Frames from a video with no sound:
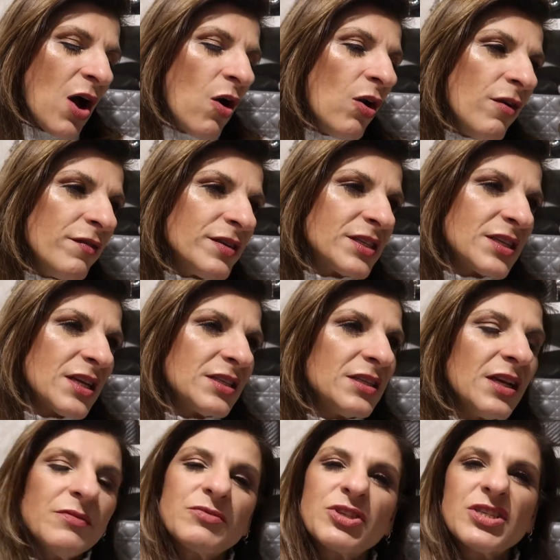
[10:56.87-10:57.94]
all of a
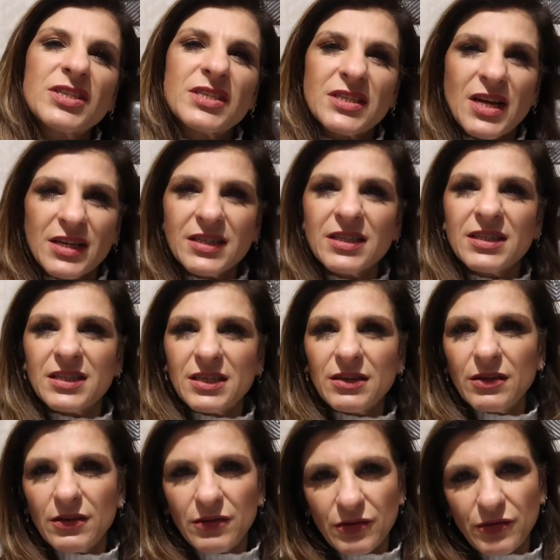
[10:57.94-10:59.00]
sudden I'm just starting
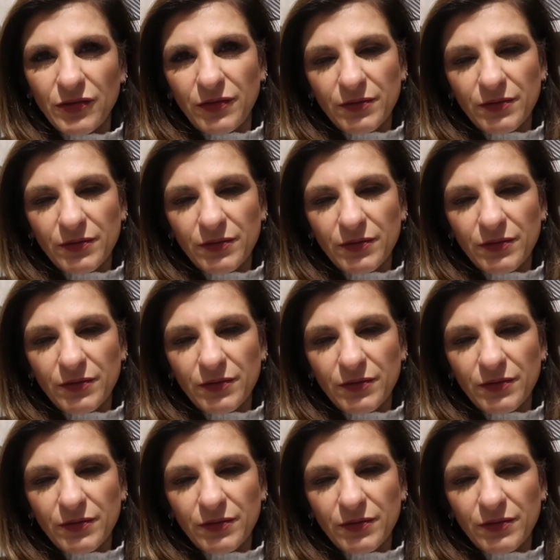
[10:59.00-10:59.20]
to